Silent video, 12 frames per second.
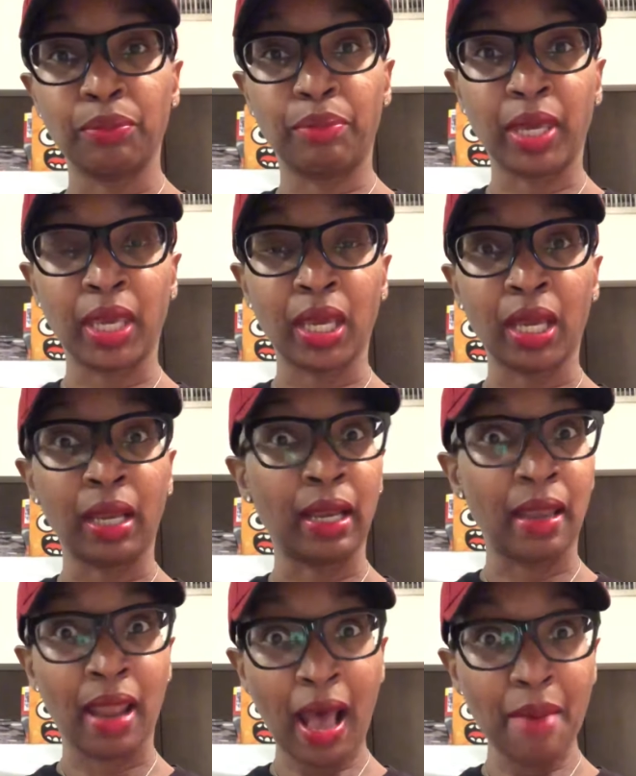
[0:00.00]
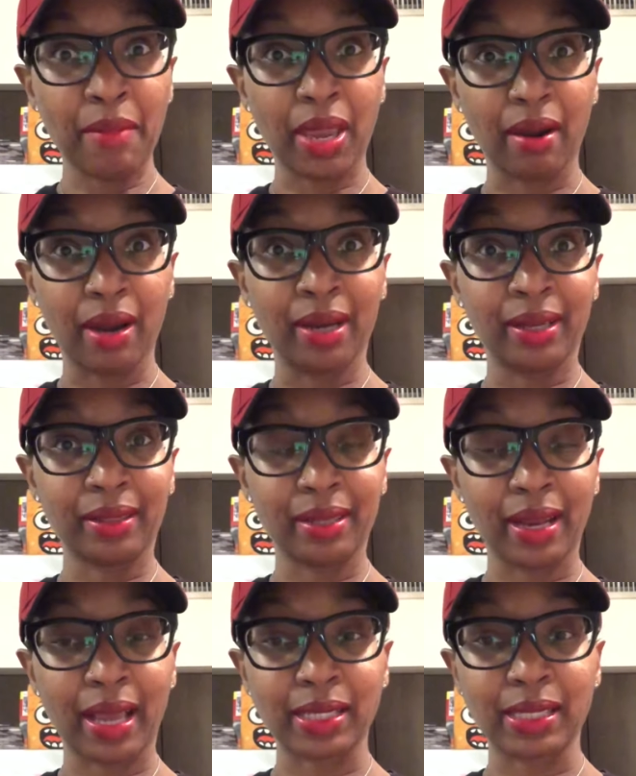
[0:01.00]
being not married the
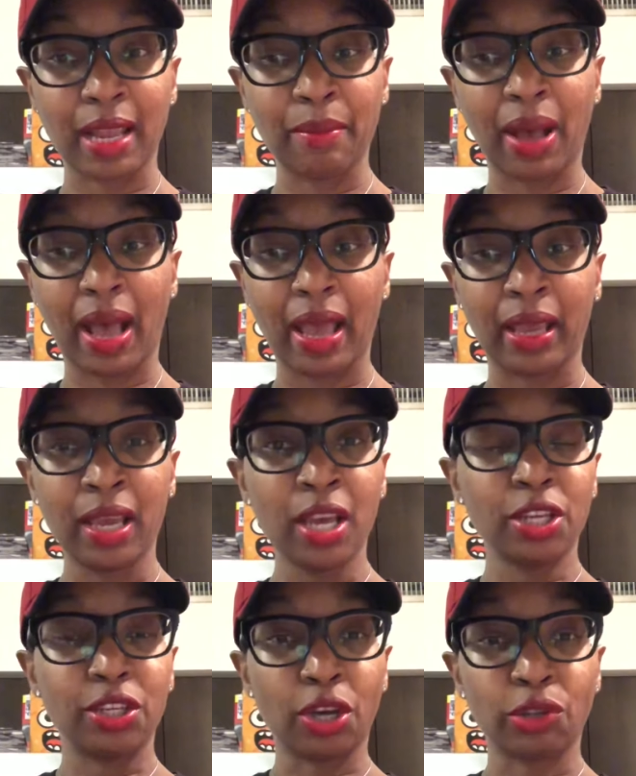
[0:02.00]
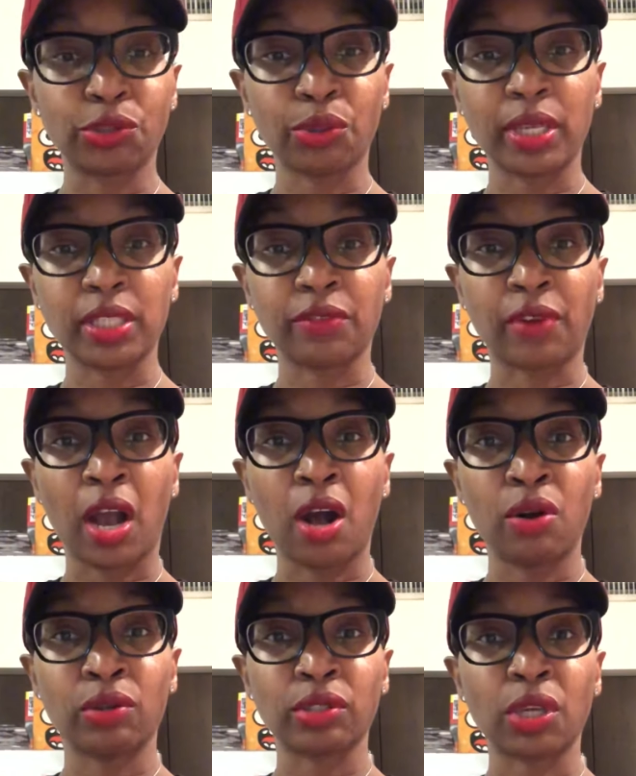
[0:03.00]
next day by no choice of our own.